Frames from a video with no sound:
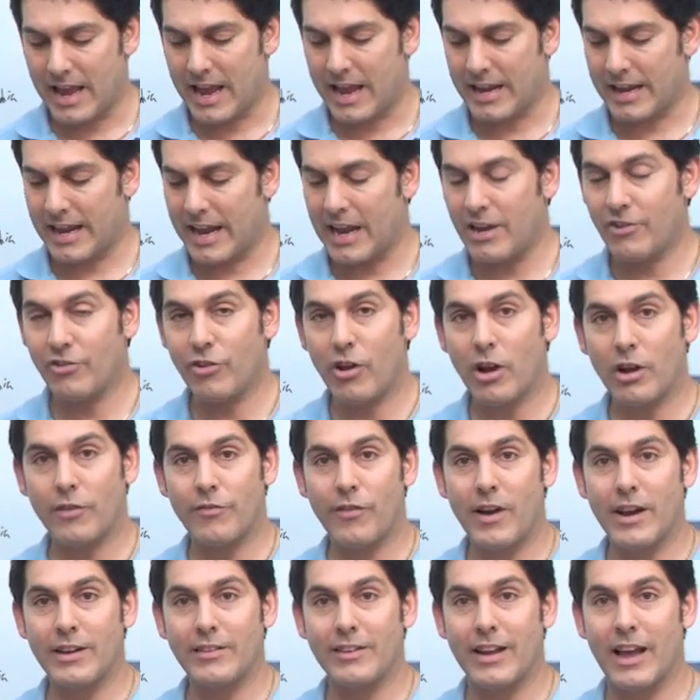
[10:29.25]
And ageLOC
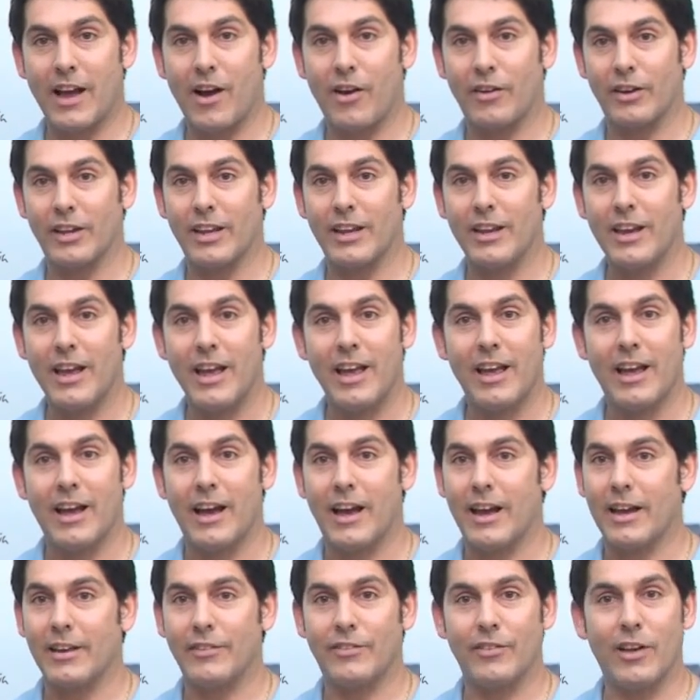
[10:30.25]
Vitality
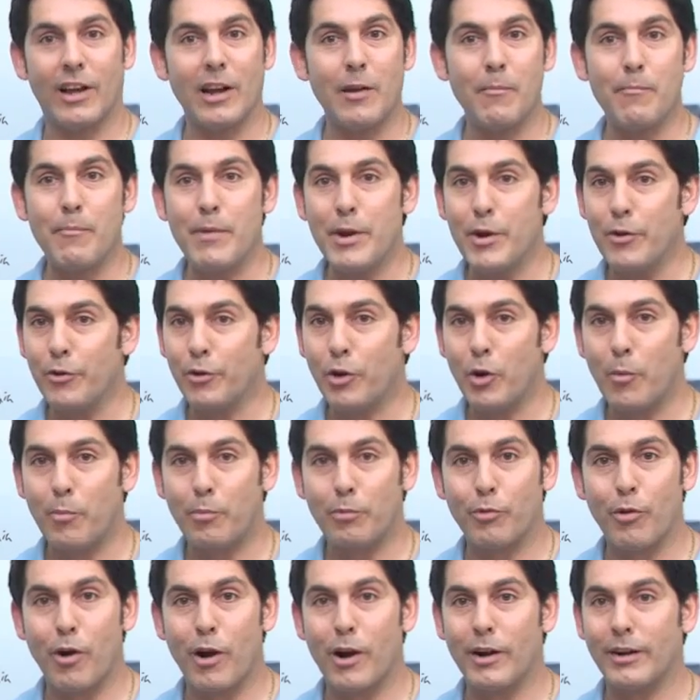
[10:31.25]
is not a miracle
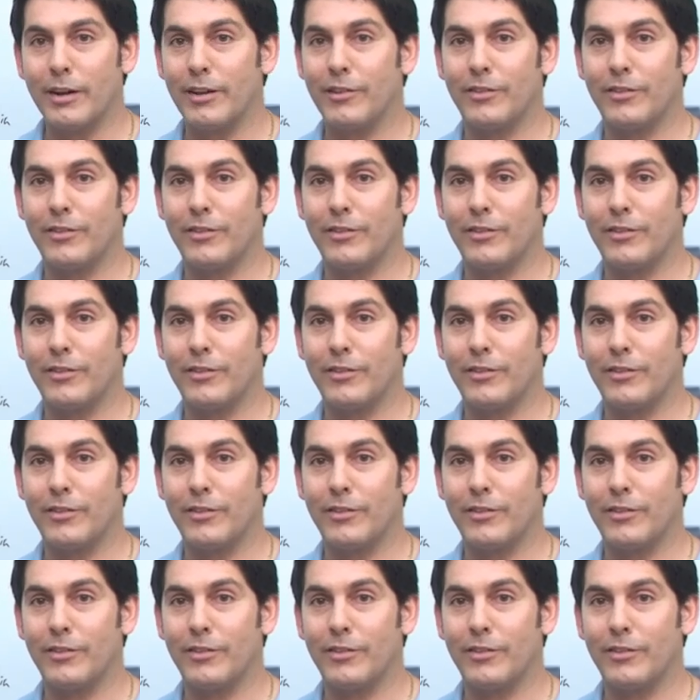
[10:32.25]
product.